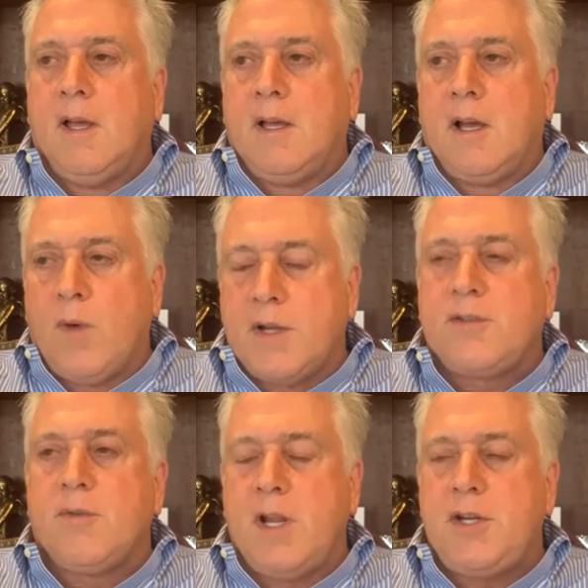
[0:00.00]
a
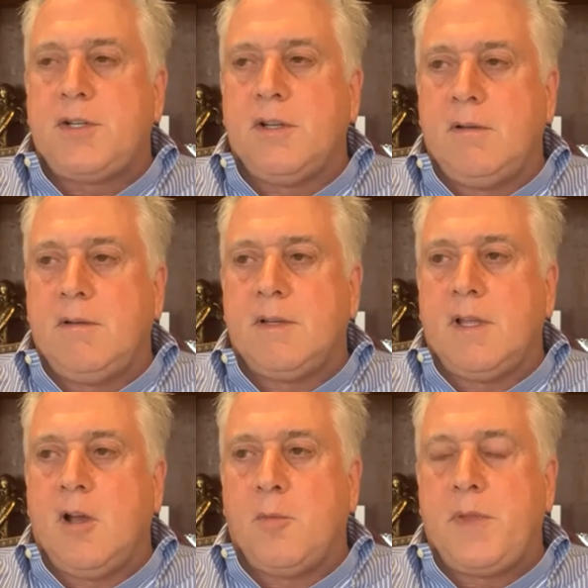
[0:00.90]
restoration to
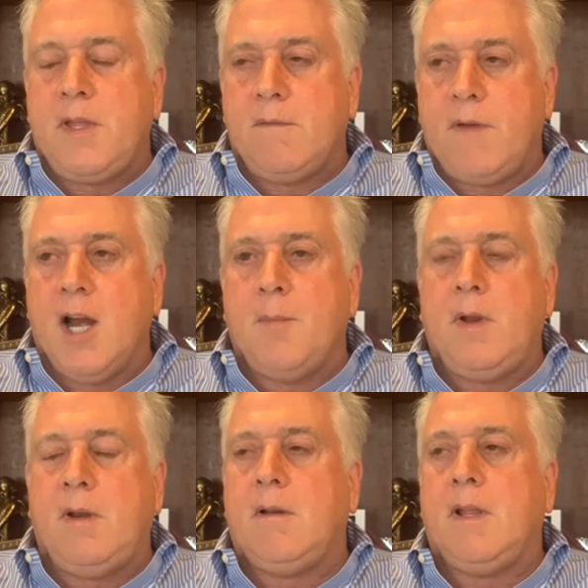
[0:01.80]
help the
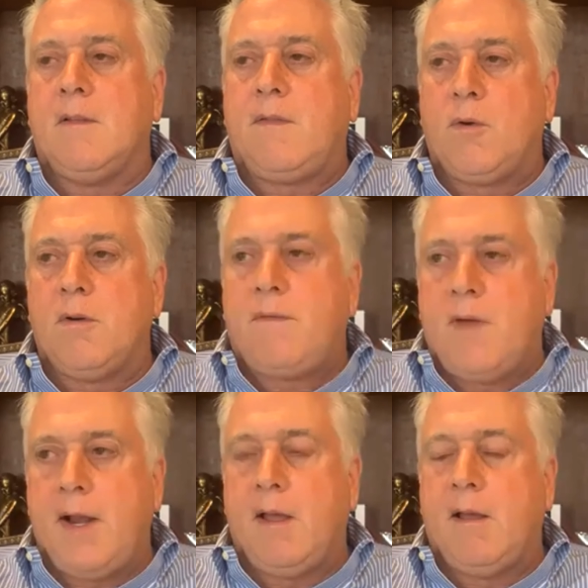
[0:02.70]
environment and the flora and
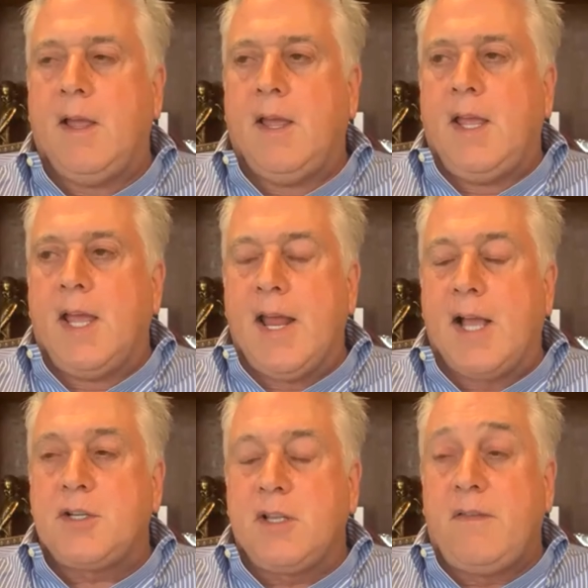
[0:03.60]
fauna, and
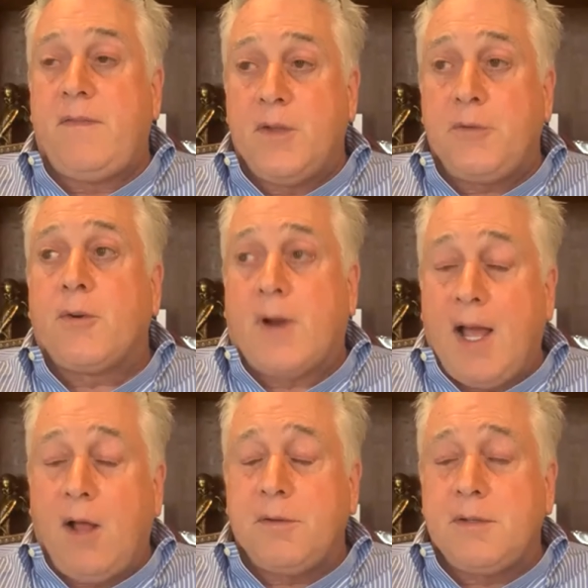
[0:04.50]
actually filter
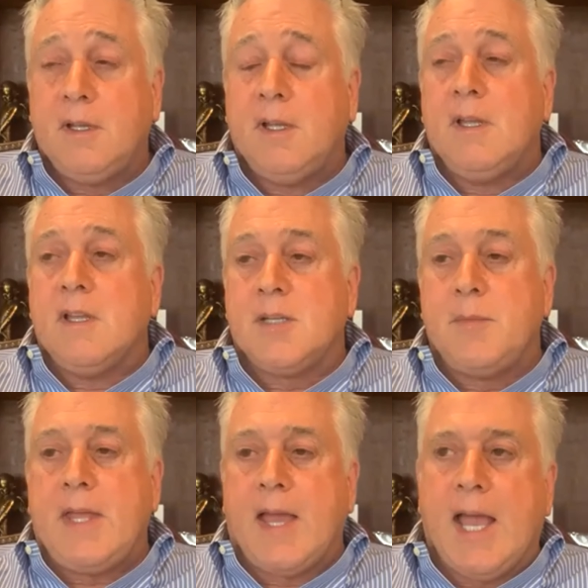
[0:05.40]
out some
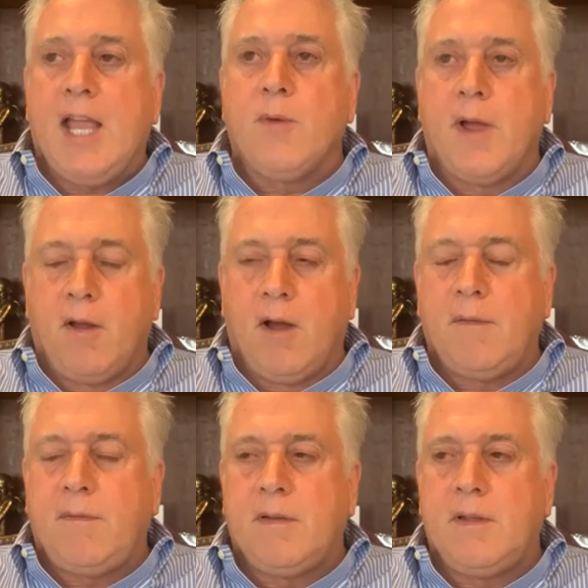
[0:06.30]
of the ag
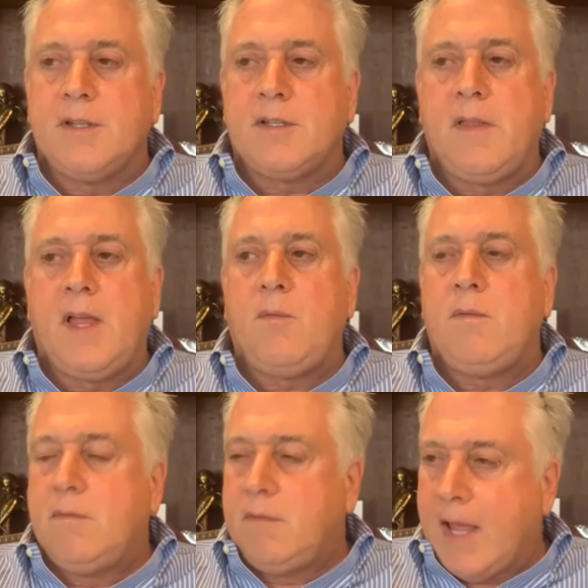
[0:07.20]
runoff, because all that
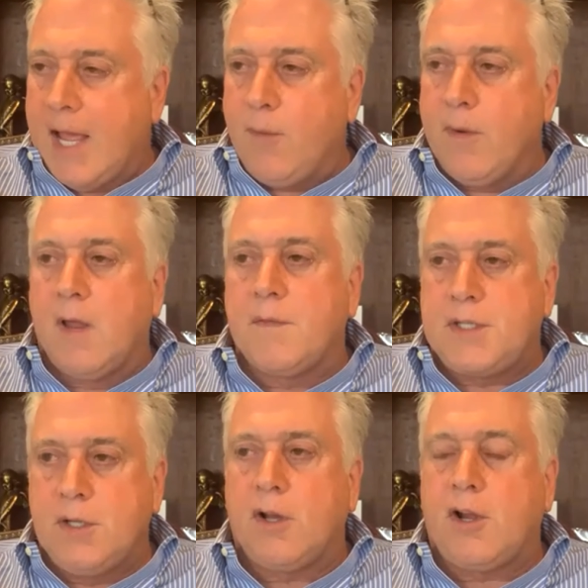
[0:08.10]
ag runoff
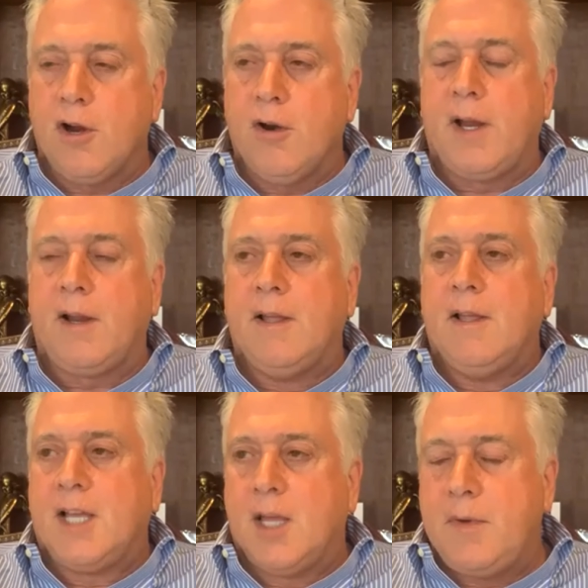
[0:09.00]
still occurring,
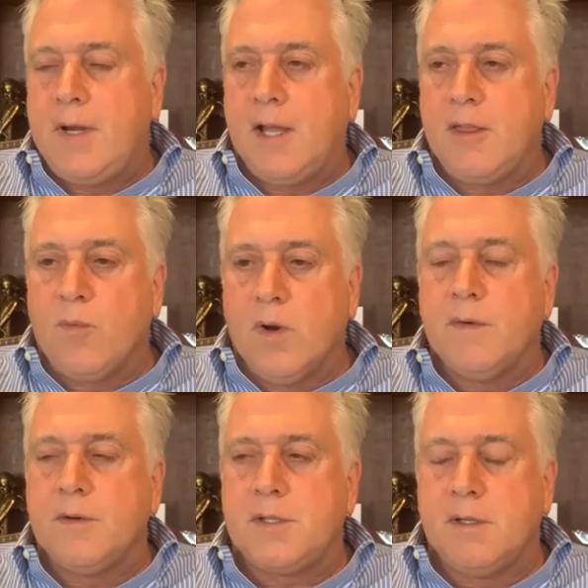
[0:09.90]
coming down the
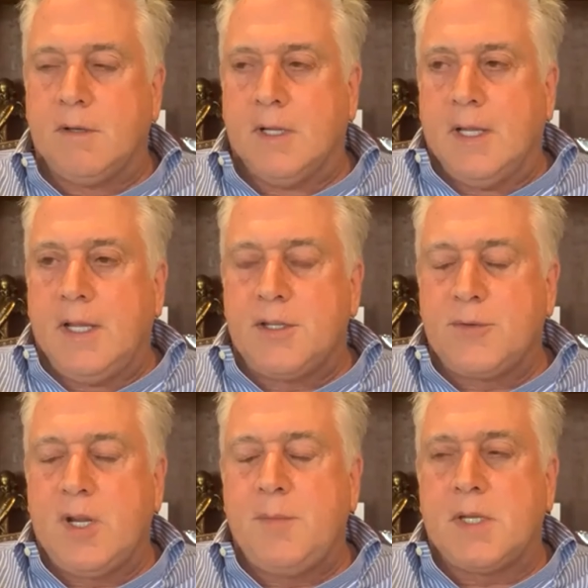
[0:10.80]
rivers and
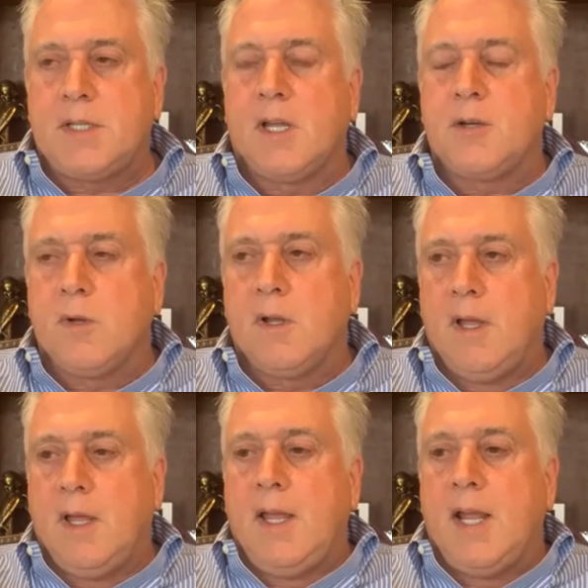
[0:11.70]
streams, et cetera.
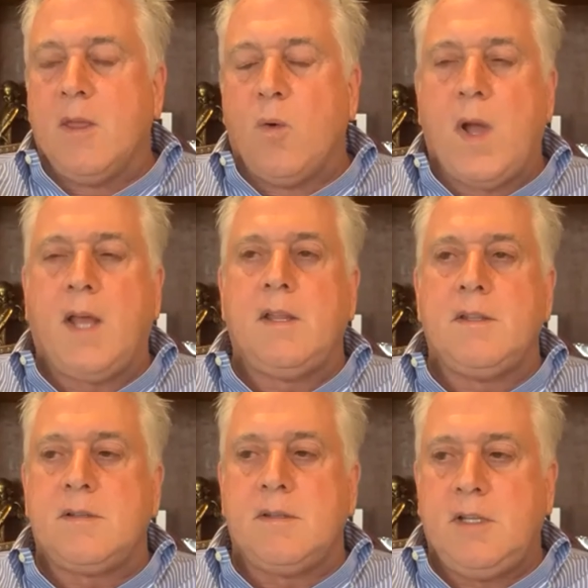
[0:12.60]
And the
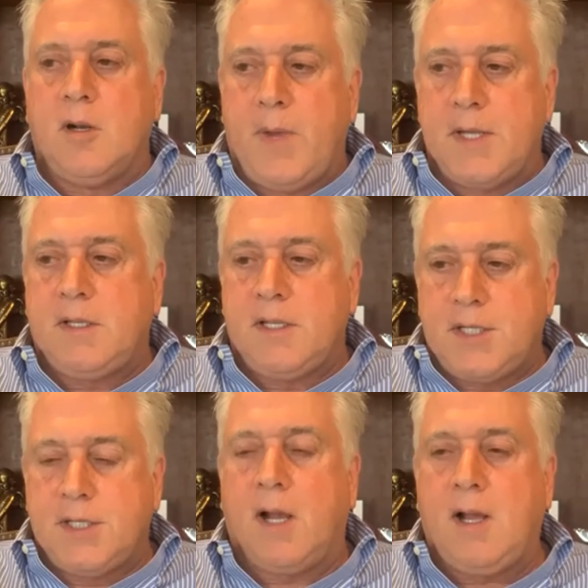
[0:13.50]
wetlands, basically
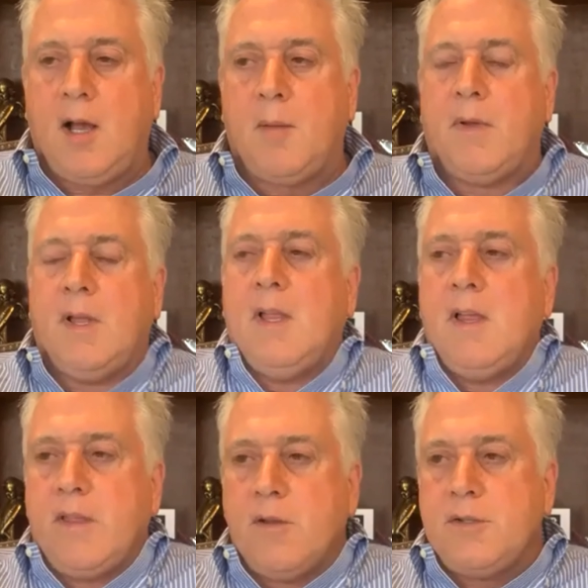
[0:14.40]
suck up
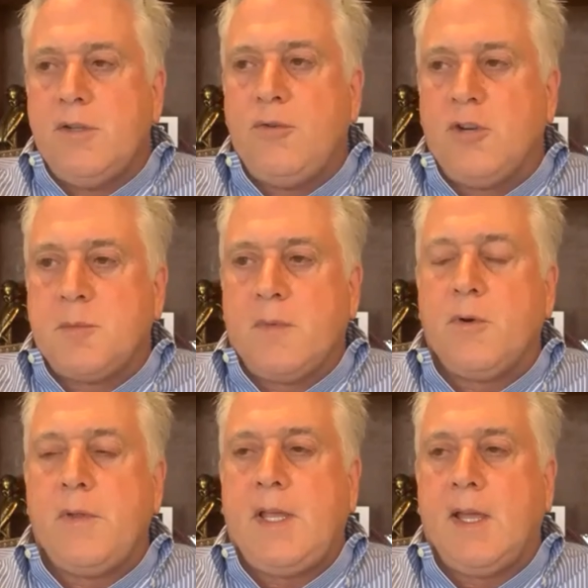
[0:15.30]
those nutrients
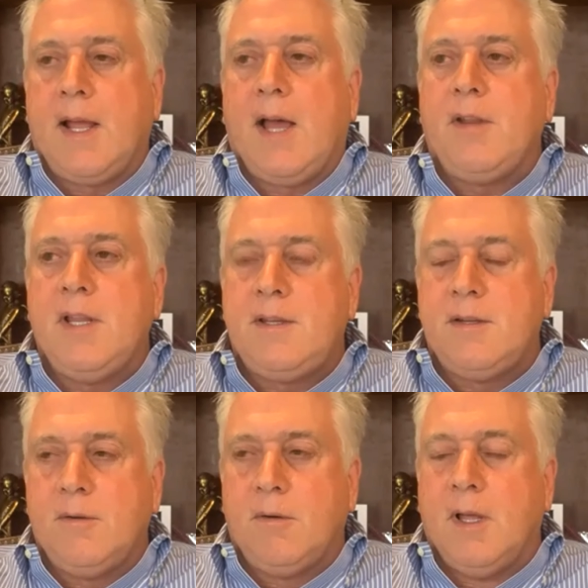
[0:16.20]
before they get out
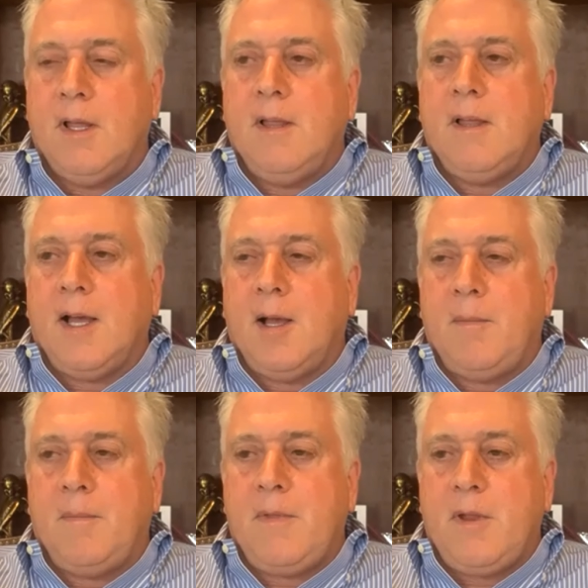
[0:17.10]
into,
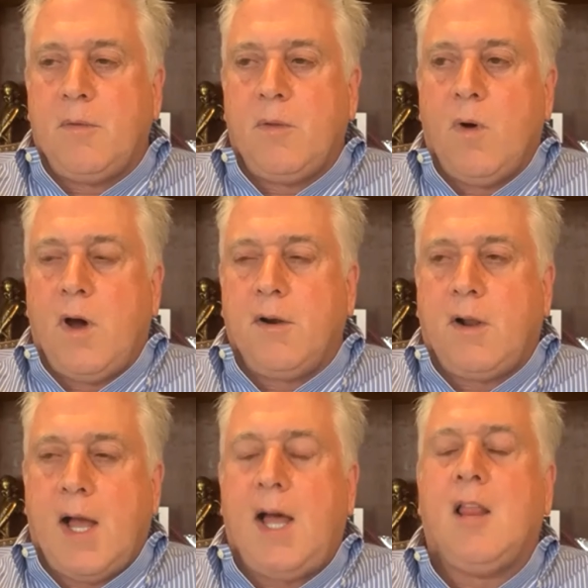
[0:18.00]
the water
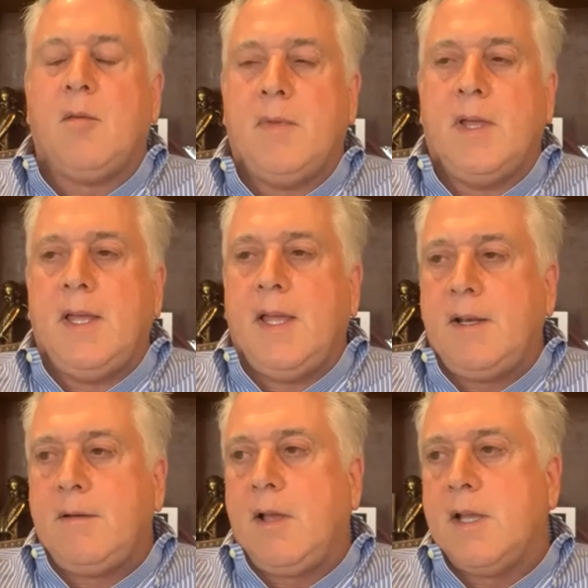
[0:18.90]
column
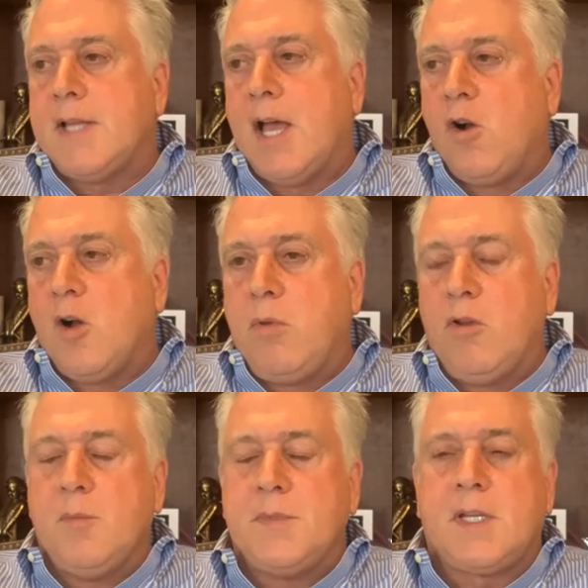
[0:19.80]
and cause algal
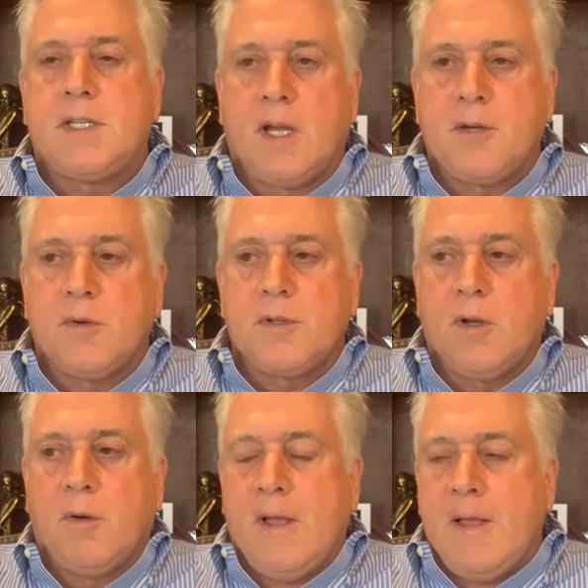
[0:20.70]
blooms, et cetera.
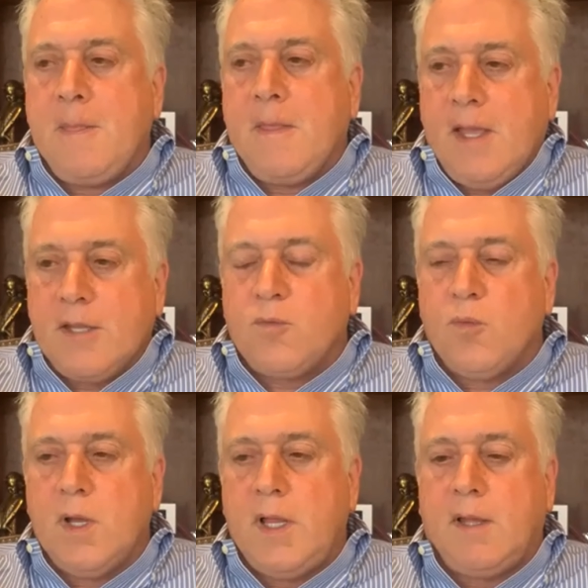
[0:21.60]
So it's
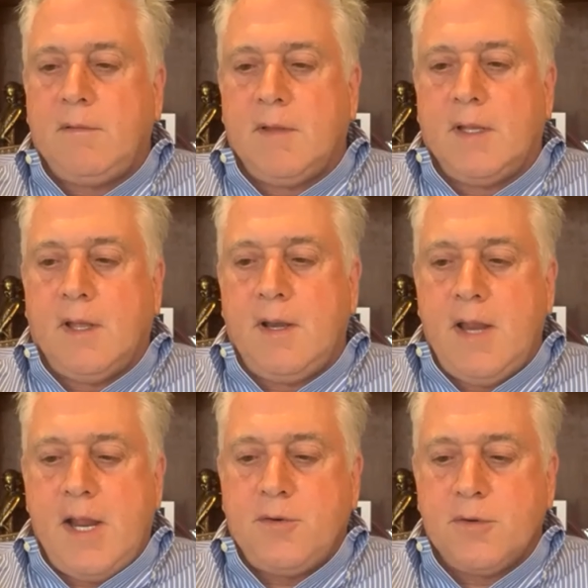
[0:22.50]
really a
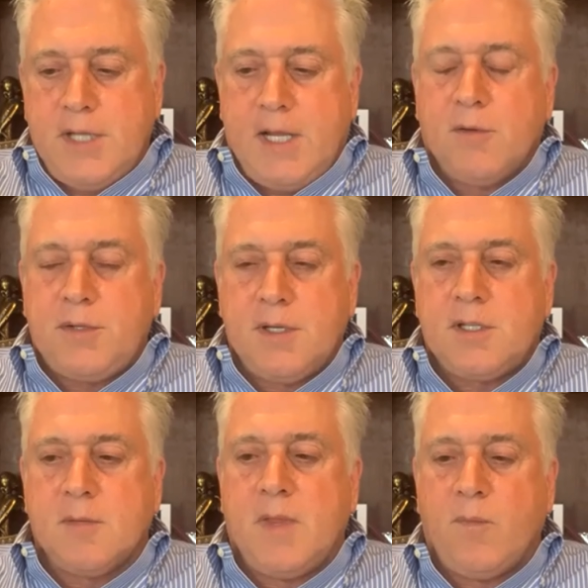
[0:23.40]
nature's
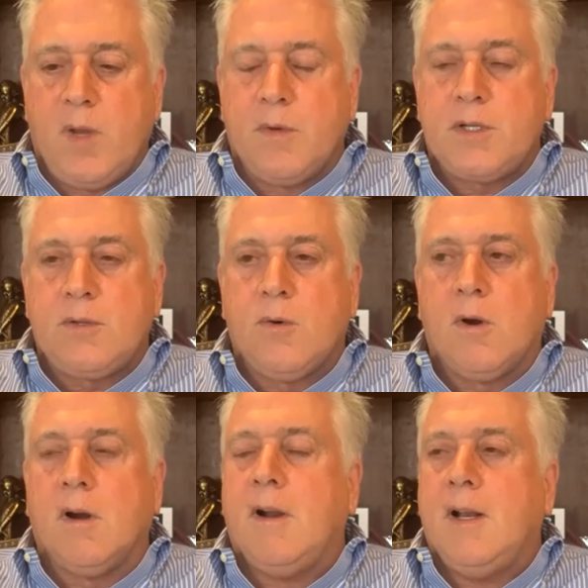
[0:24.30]
ecosystem that we
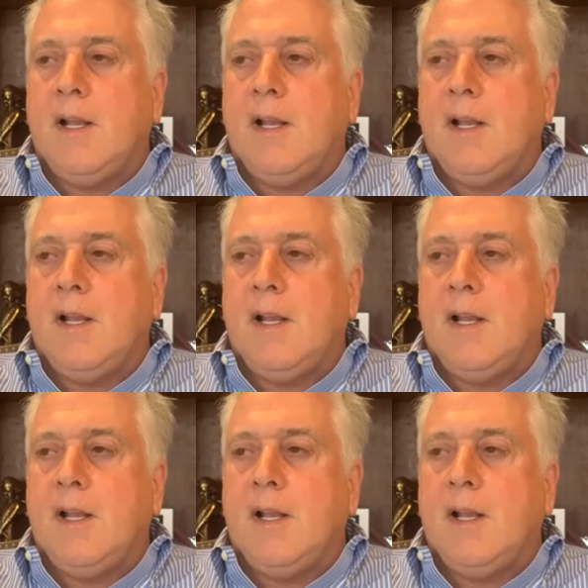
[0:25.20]
restore.